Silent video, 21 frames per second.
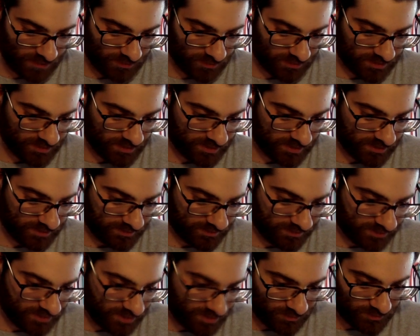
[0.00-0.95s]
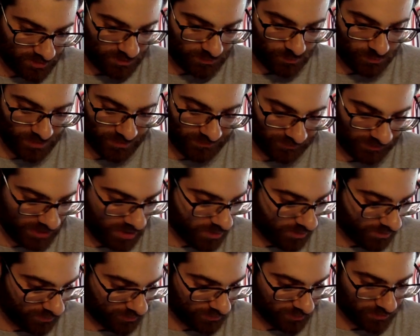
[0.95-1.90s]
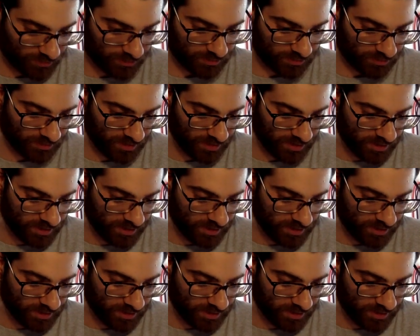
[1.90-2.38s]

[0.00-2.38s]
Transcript: would just briefly go through.